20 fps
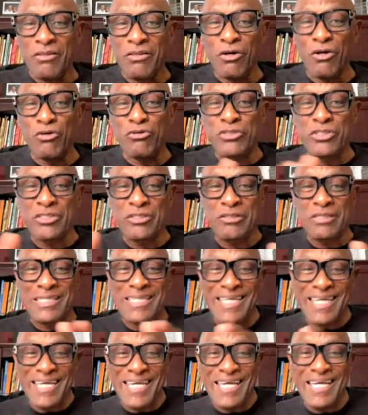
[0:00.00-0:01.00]
Those
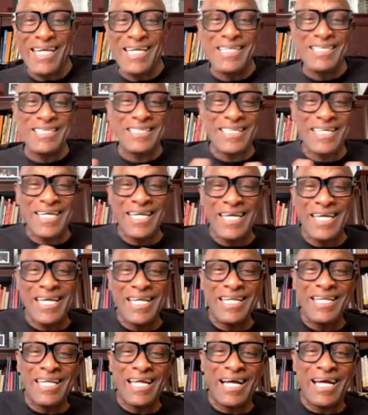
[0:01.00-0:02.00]
things
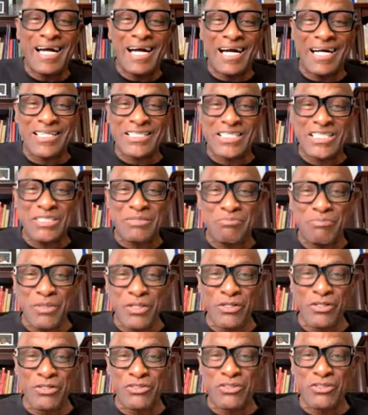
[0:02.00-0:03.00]
in our
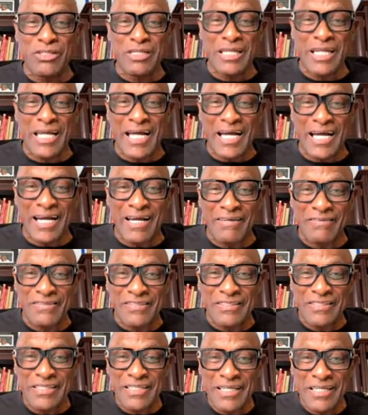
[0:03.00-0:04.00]
spiritual
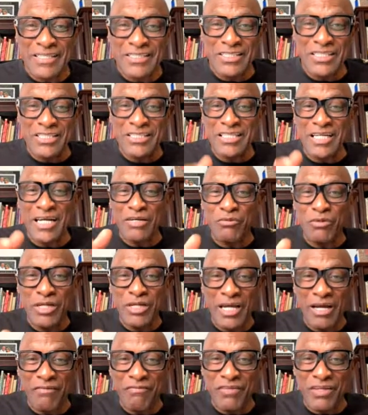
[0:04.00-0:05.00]
lives just like
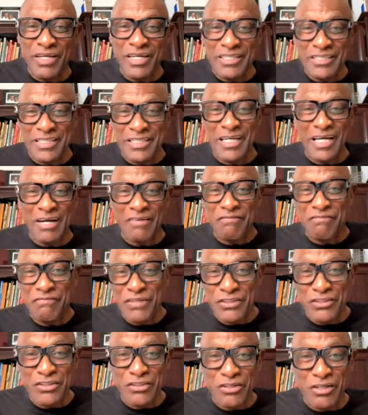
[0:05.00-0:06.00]
we have things in our
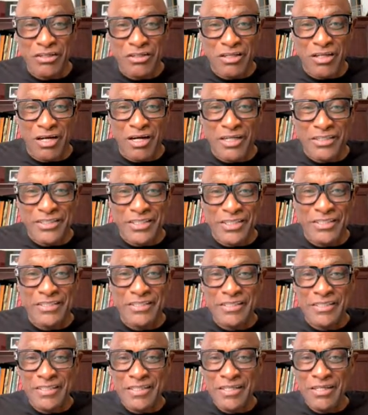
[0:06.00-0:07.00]
physical
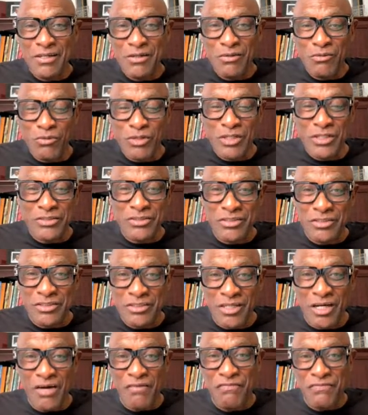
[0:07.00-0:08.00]
closets, we
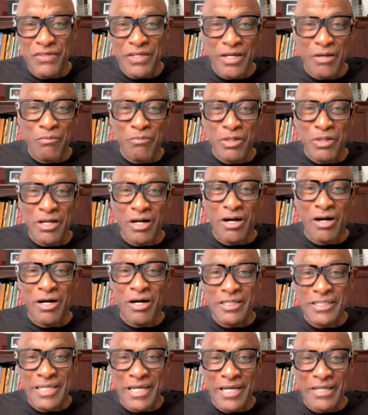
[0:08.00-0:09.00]
stuff them with
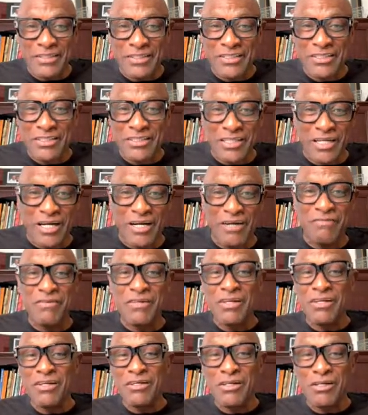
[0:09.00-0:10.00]
all kinds of stuff,
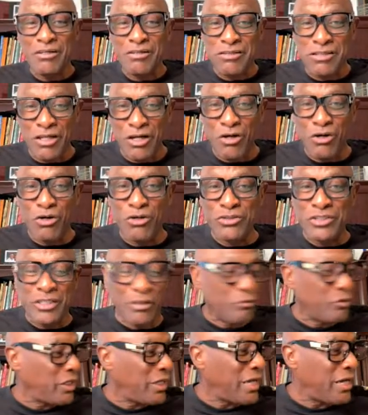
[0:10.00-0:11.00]
clothes
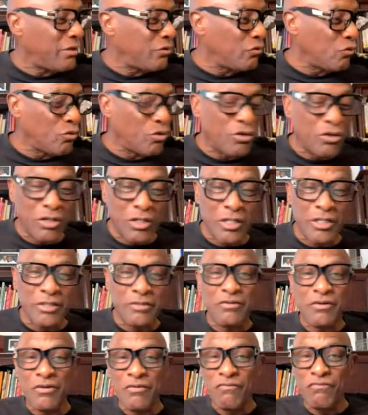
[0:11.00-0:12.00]
that we hadn't
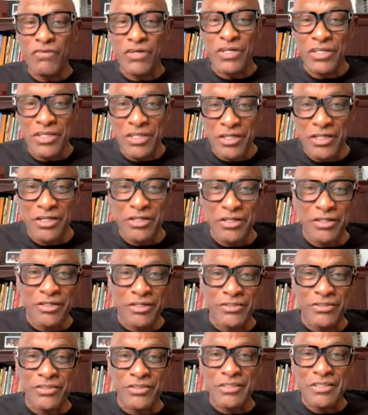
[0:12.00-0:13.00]
worn for
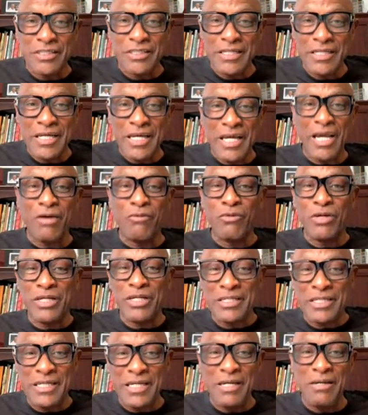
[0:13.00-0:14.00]
years, and
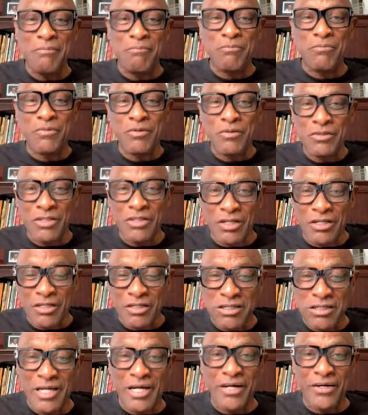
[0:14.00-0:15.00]
we keep the
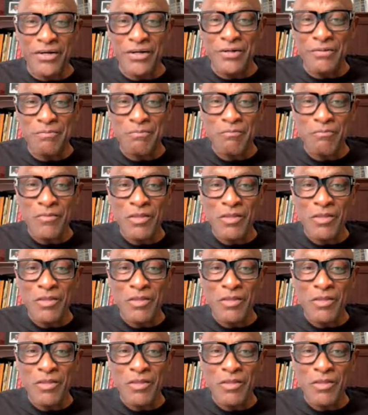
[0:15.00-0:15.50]
clutter.